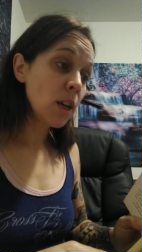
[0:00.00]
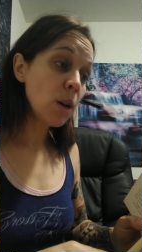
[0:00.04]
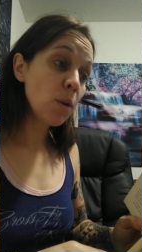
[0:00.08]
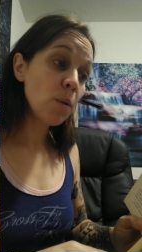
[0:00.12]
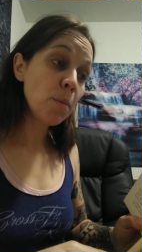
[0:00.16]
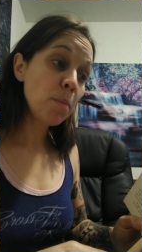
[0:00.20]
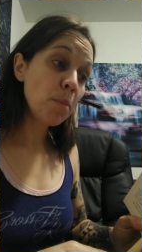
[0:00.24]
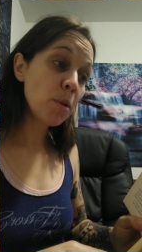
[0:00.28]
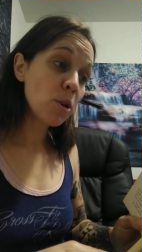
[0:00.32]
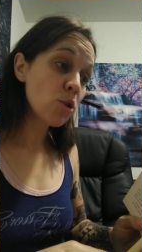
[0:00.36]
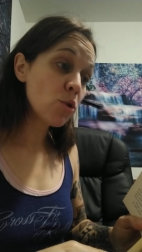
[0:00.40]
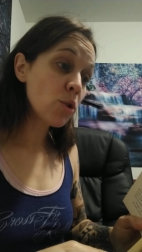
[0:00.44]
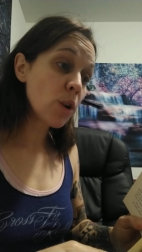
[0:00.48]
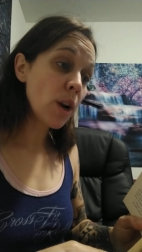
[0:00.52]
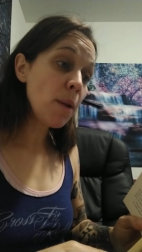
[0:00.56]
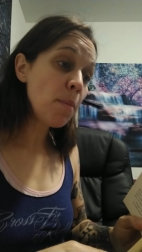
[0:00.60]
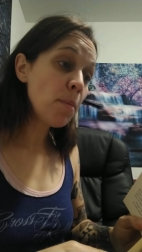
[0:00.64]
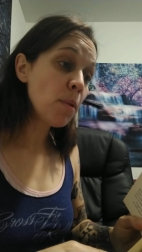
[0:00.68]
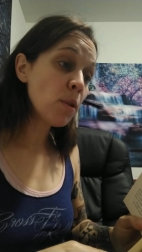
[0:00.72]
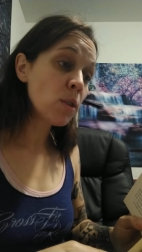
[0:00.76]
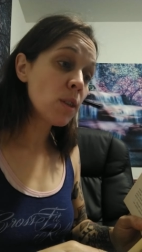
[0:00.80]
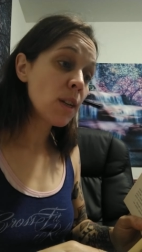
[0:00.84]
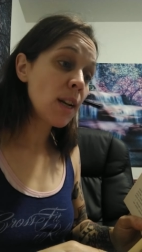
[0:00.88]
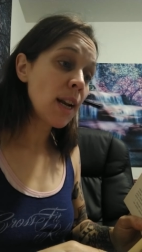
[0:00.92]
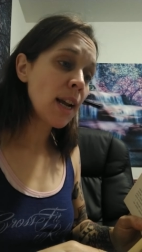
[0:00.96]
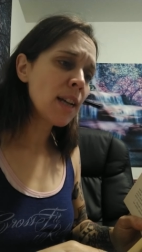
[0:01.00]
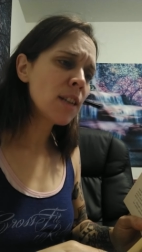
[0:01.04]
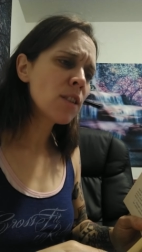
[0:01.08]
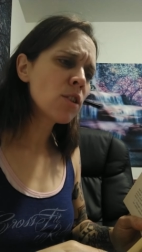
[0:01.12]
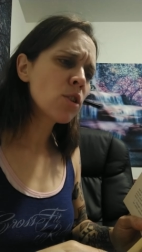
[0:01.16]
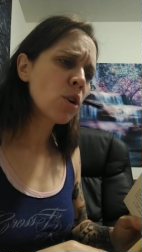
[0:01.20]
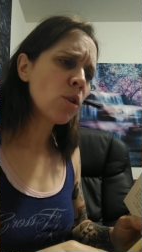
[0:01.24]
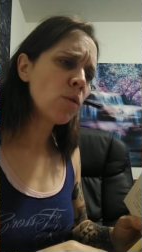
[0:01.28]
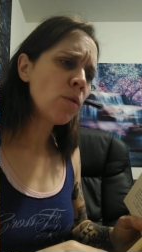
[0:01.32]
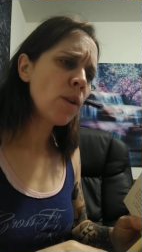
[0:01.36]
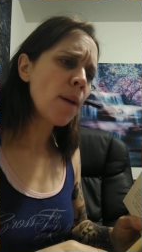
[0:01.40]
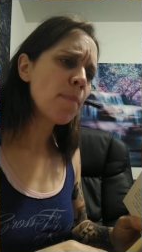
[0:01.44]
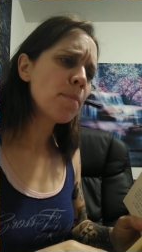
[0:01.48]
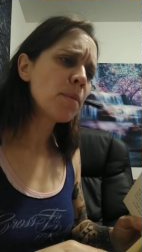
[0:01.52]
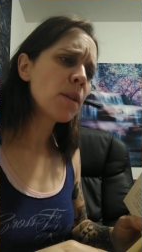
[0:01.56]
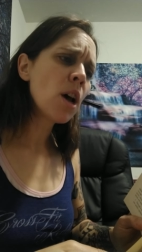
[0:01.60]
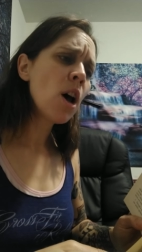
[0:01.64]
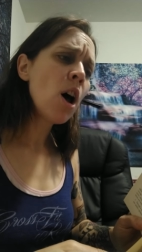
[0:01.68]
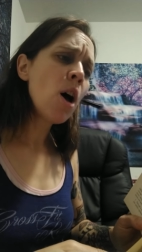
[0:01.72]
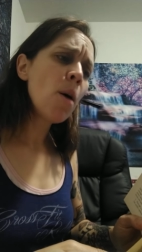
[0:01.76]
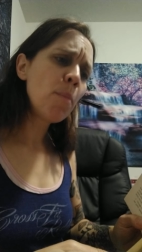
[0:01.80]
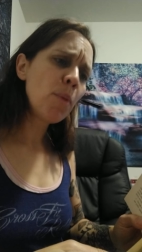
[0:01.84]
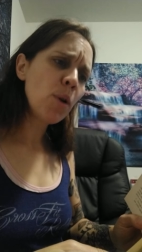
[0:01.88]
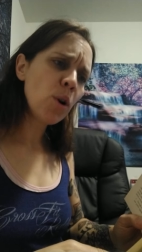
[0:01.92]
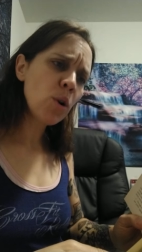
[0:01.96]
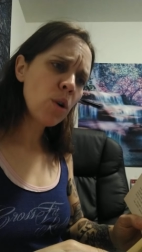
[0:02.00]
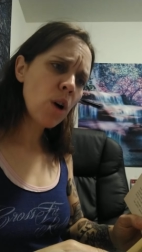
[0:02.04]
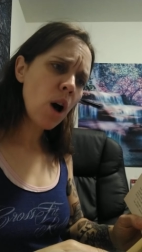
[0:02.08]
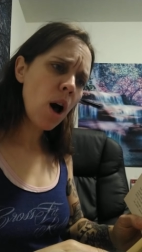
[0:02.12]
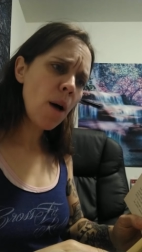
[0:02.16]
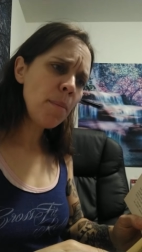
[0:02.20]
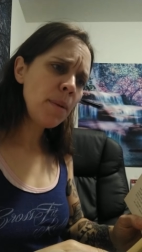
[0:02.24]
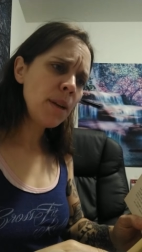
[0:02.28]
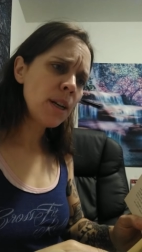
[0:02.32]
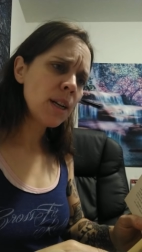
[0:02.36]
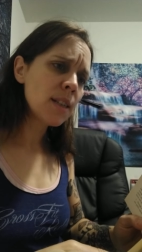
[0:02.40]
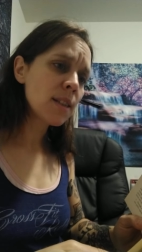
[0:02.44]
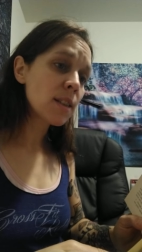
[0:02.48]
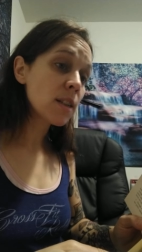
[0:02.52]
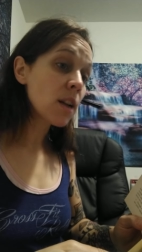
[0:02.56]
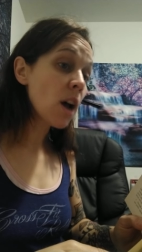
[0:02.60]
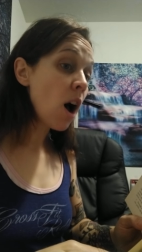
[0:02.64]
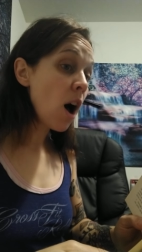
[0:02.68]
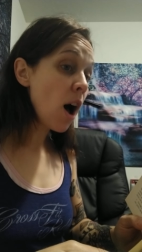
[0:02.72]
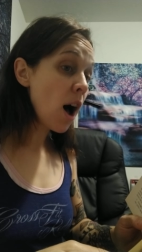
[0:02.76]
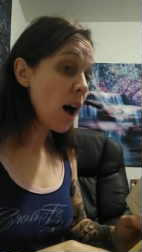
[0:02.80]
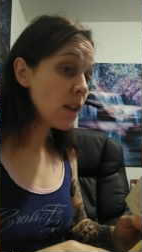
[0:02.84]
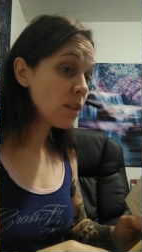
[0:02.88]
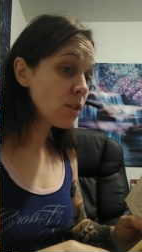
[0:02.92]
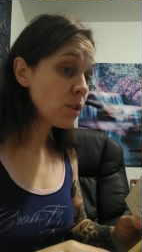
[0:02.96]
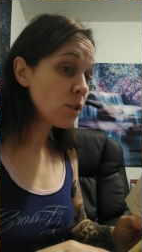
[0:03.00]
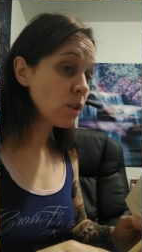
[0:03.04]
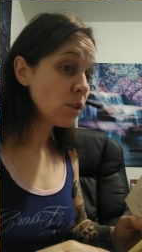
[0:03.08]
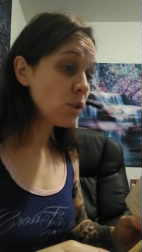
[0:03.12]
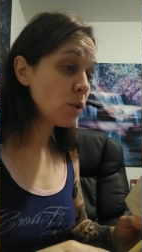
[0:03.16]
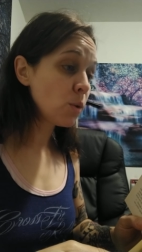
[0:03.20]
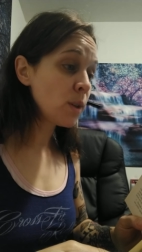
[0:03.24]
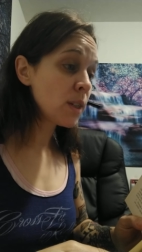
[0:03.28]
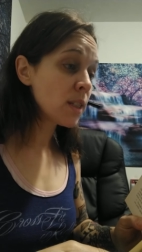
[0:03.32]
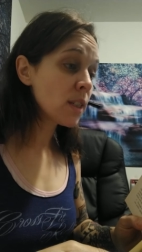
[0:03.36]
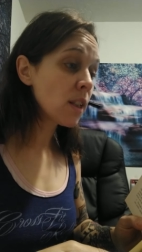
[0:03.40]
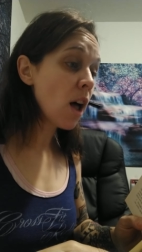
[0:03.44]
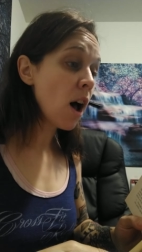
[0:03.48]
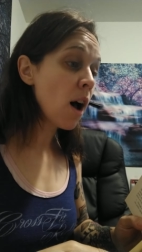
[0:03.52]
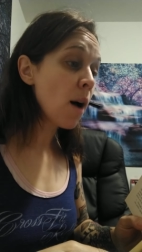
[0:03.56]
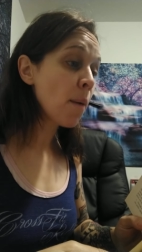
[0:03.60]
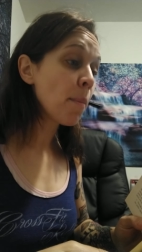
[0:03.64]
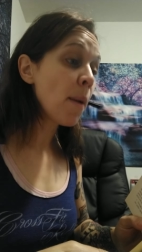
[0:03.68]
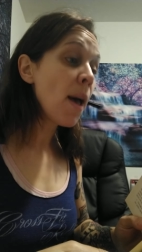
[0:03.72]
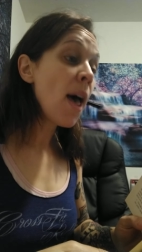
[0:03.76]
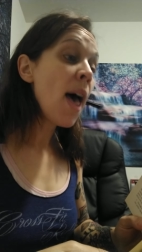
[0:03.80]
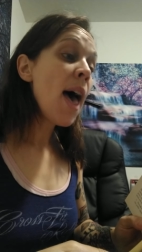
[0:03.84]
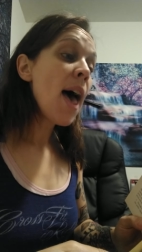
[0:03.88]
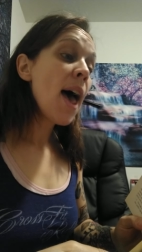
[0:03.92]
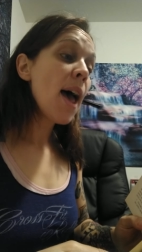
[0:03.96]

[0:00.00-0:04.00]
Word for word: It would portray Mossadegh as corrupt, pro communist, hostile to Islam,